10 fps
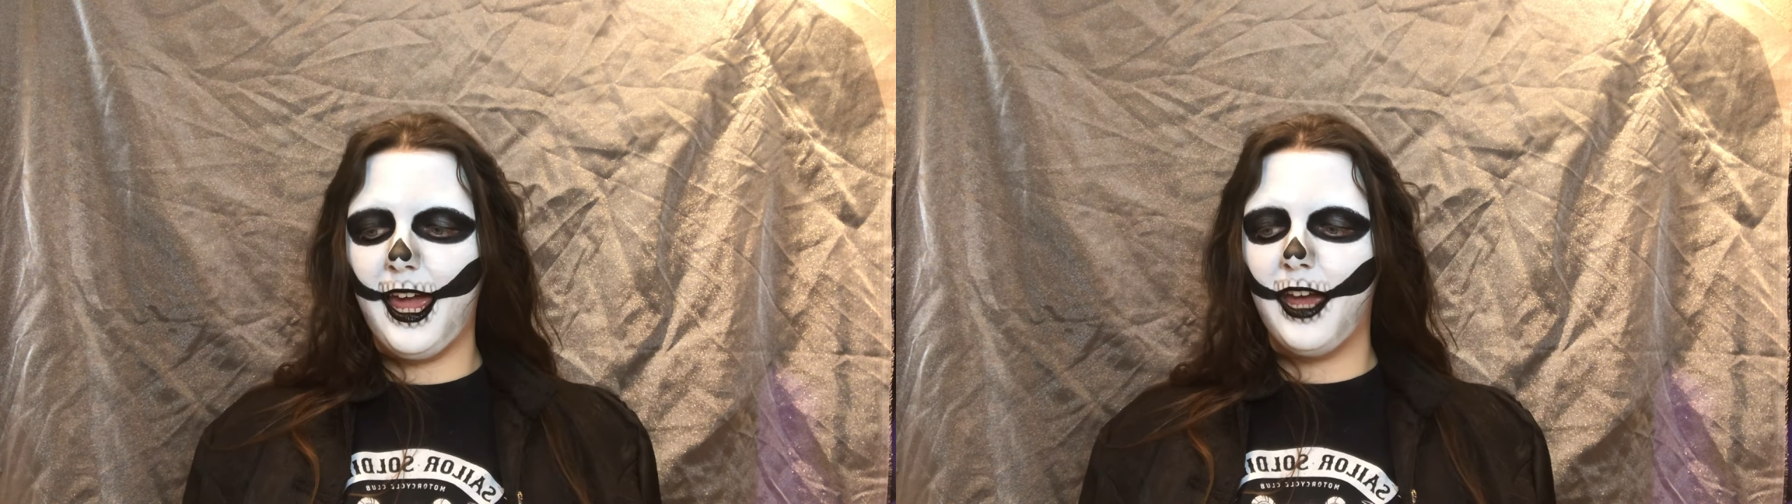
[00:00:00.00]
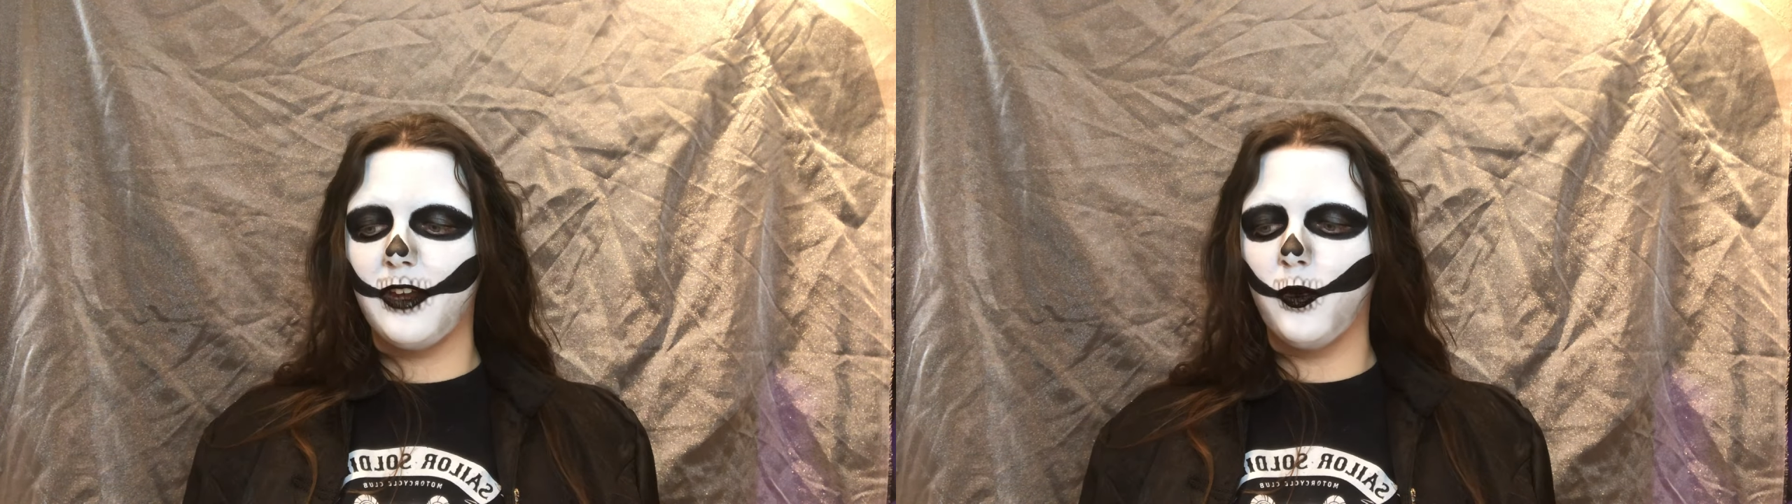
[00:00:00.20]

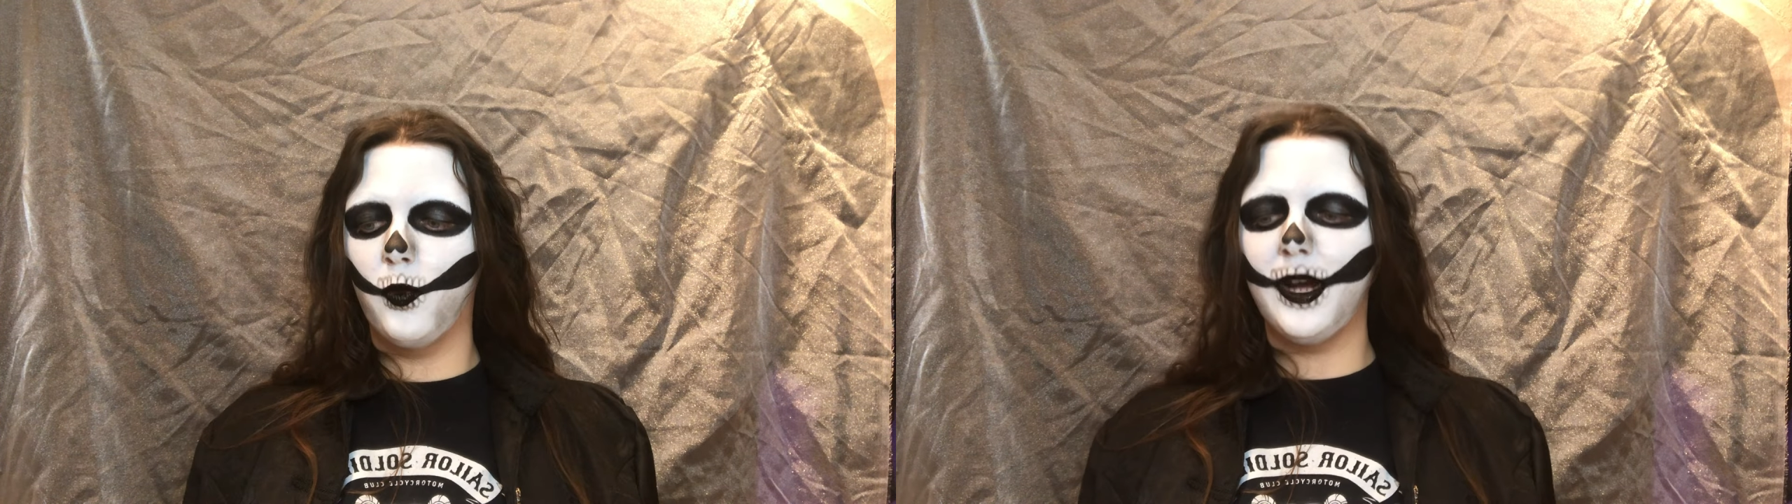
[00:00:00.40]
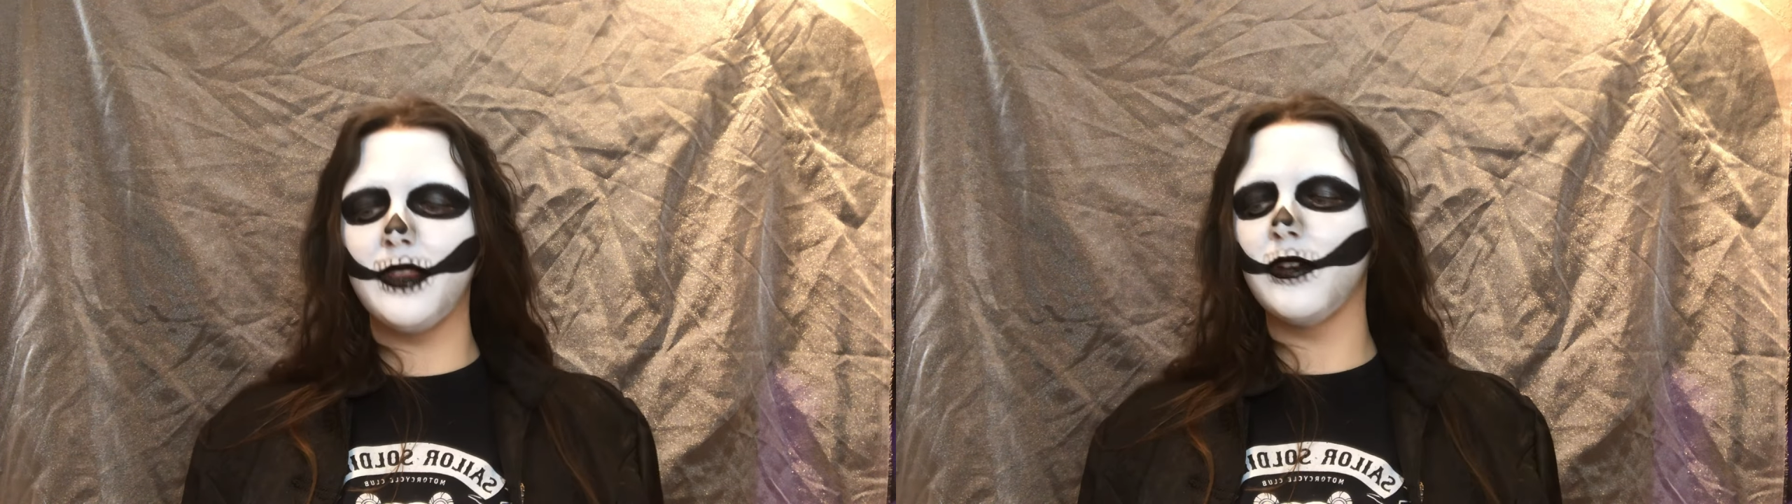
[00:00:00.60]

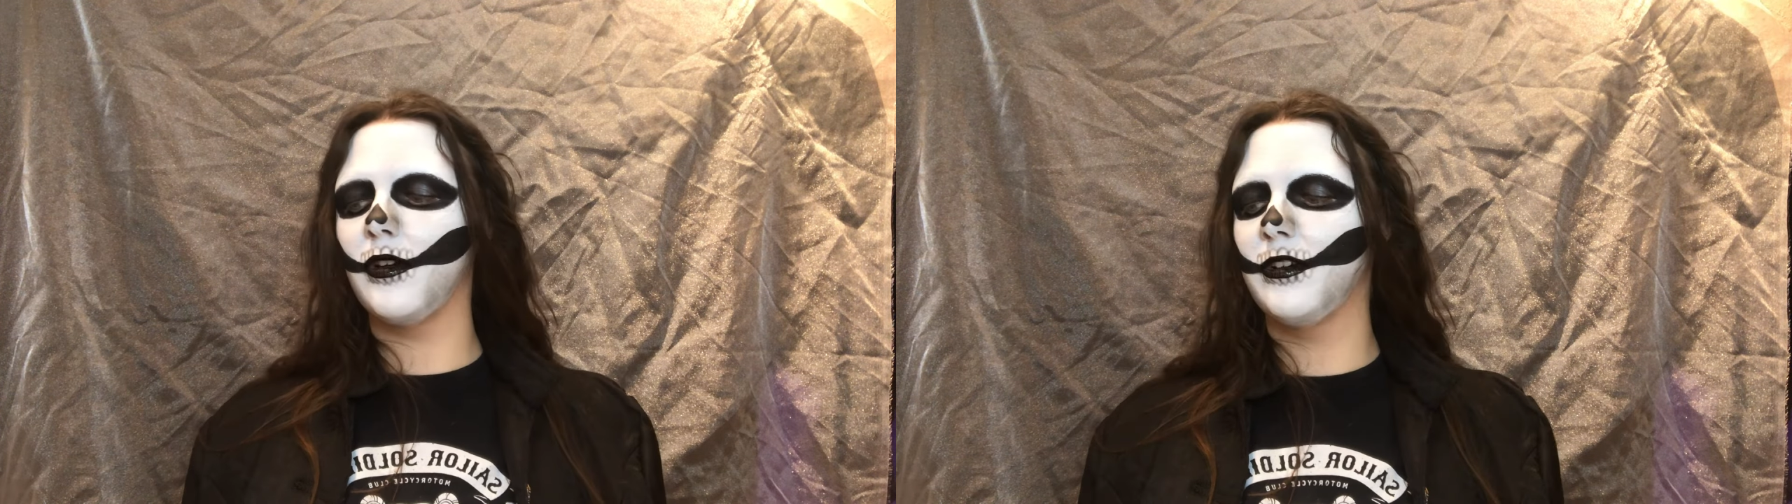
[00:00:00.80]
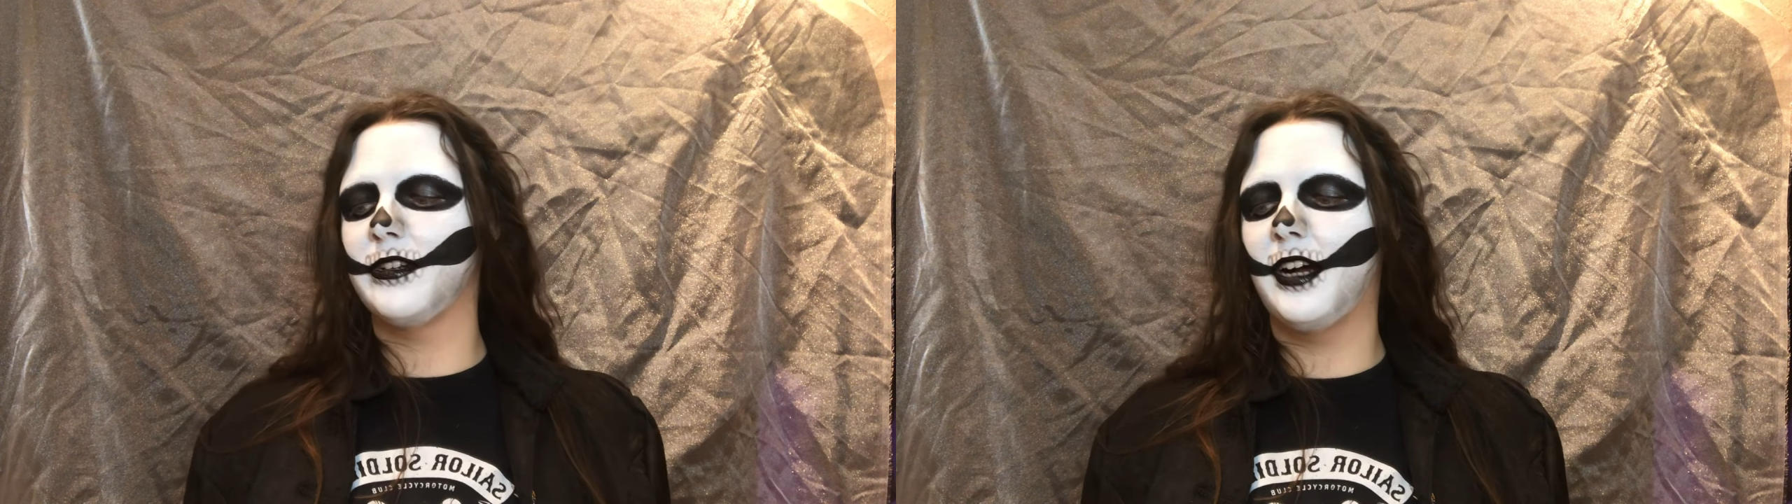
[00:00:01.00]
And whether
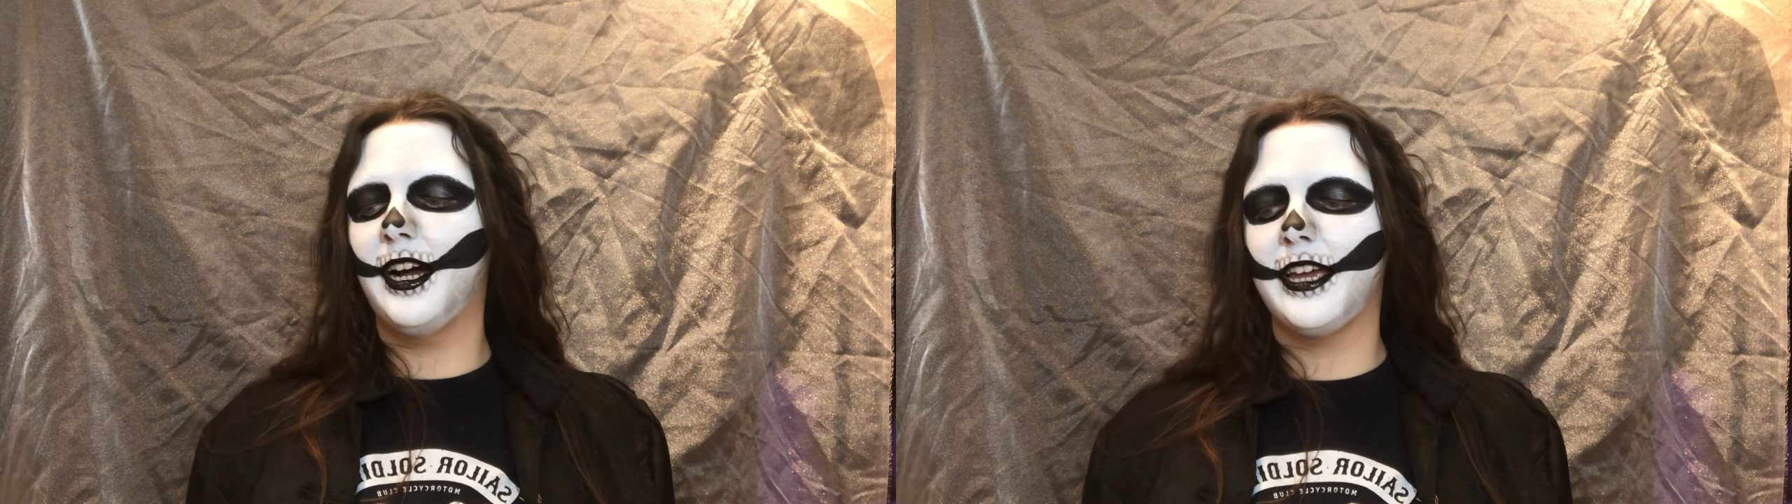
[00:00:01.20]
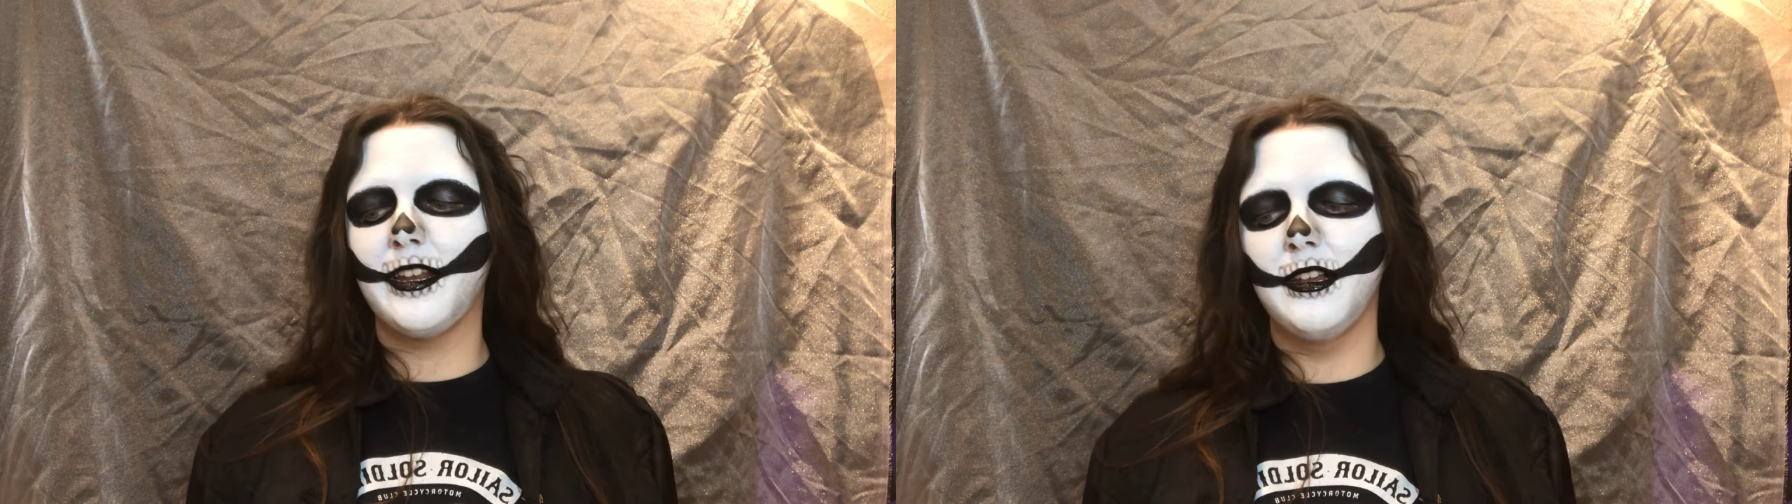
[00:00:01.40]
or
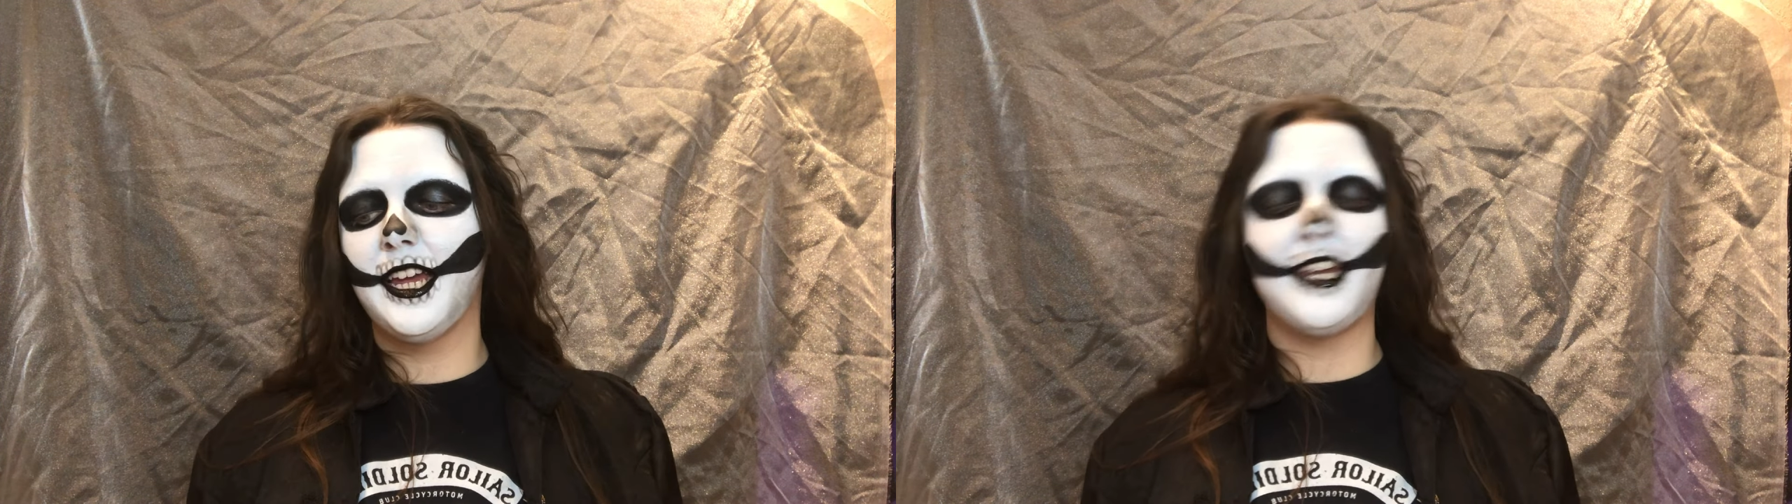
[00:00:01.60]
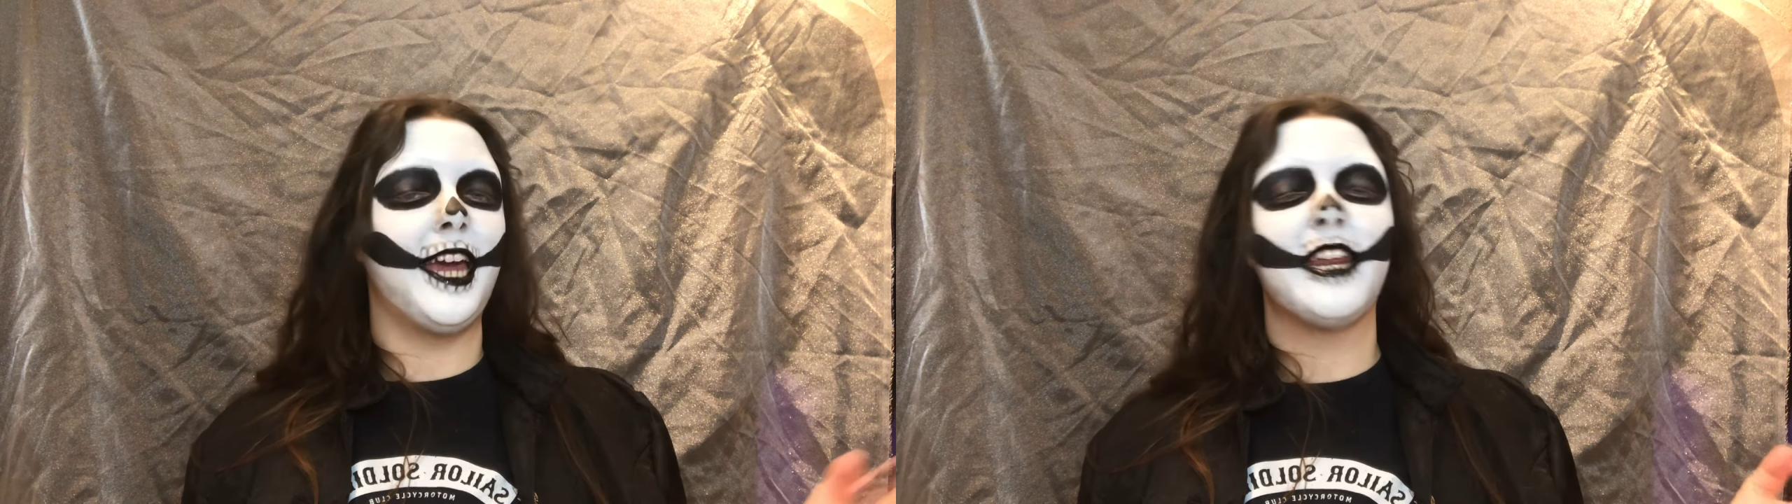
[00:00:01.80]
not it'll lend